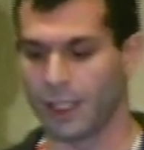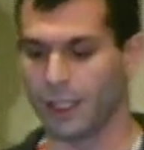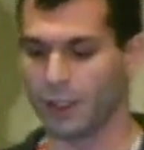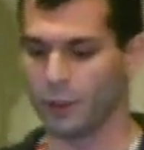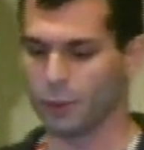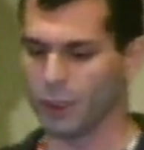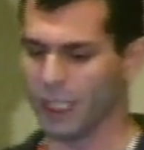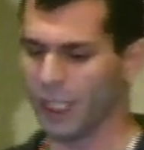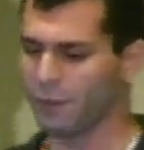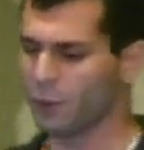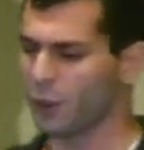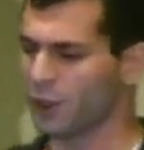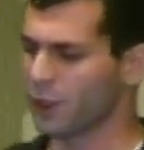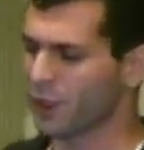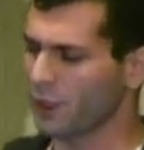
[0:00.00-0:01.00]
And you really have
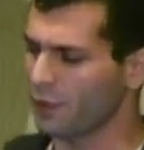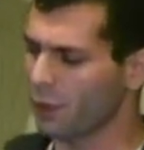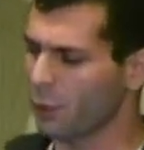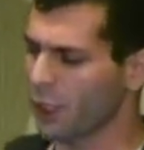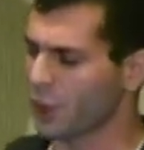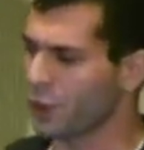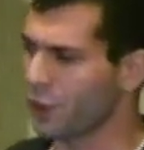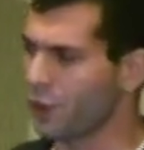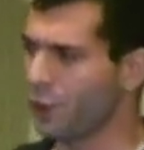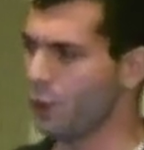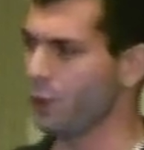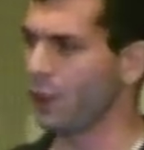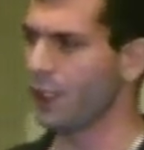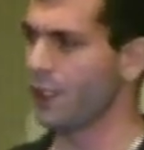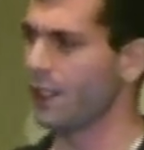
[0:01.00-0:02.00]
to ask yourself a question. Do
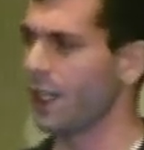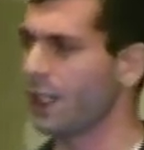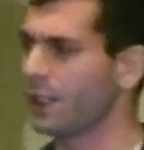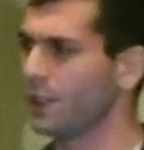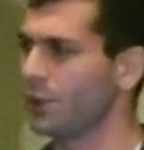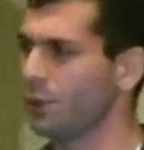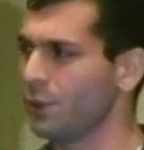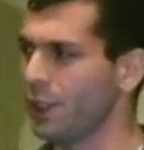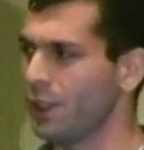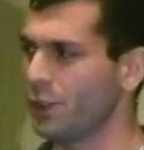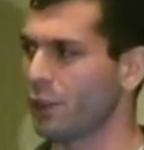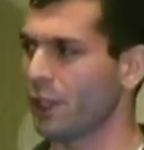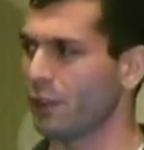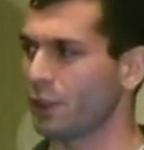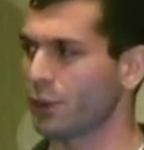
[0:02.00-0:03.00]
you need that? Do you
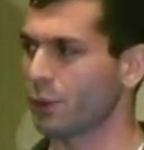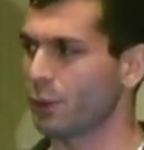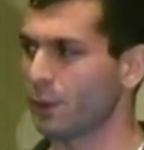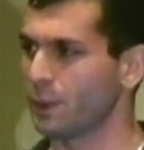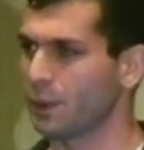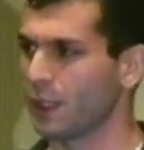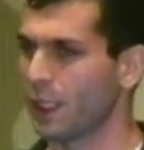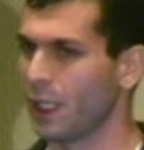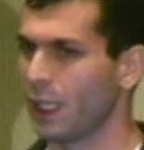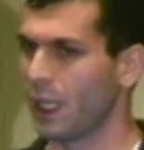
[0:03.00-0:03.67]
need JavaScript?